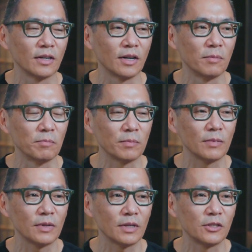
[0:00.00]

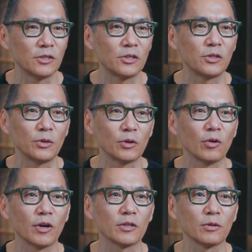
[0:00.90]
can shoot
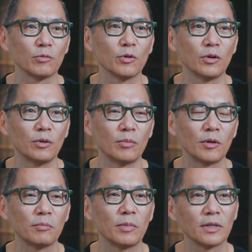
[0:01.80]
across a room,
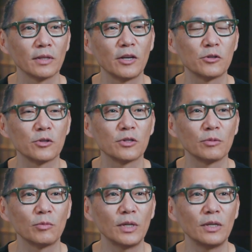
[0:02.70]
but the lasers
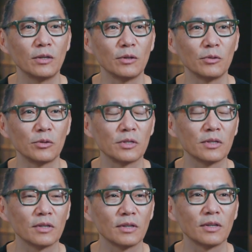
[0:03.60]
that we
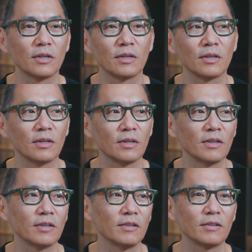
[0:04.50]
use
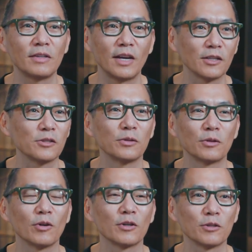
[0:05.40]
can't shoot
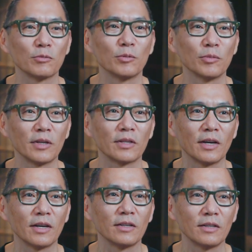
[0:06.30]
across the room like
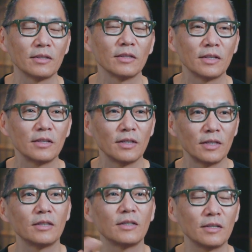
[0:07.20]
that.
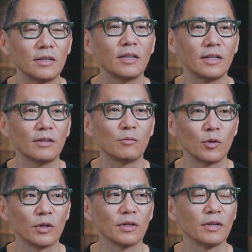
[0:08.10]
It
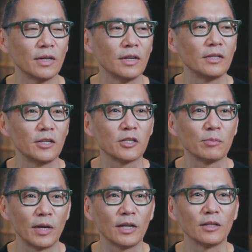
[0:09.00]
will
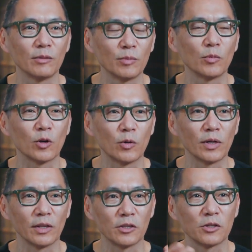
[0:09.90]
dissipate a little bit more
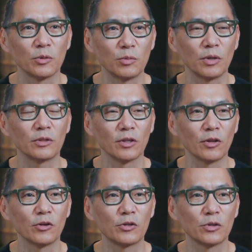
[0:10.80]
quickly. So the
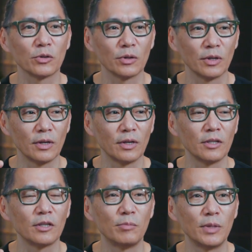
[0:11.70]
larger
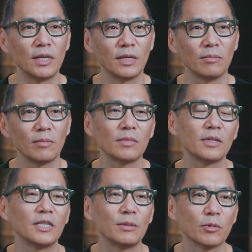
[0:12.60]
the beam,
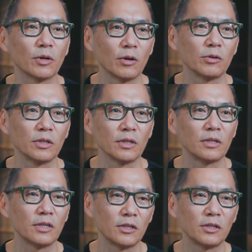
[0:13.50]
the deeper it goes into
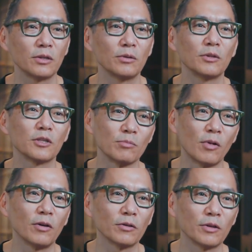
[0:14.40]
the tissue. The
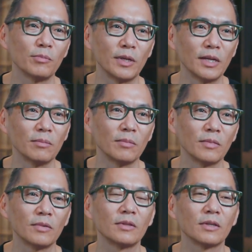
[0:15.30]
smaller the beam,
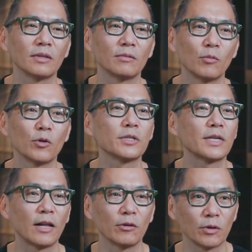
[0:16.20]
the more
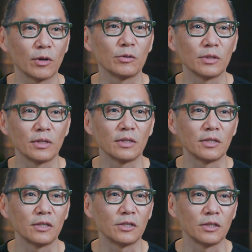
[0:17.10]
shallow it goes into the
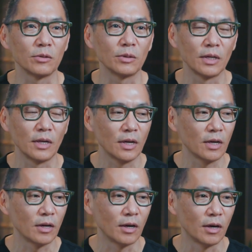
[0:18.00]
tissue,
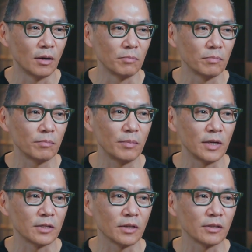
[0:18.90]

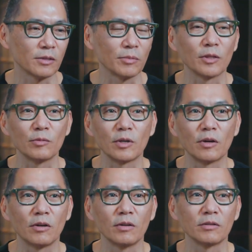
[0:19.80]
based on something that we
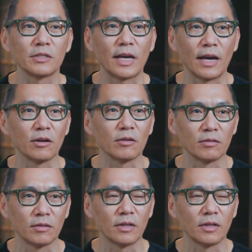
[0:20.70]
call scatter.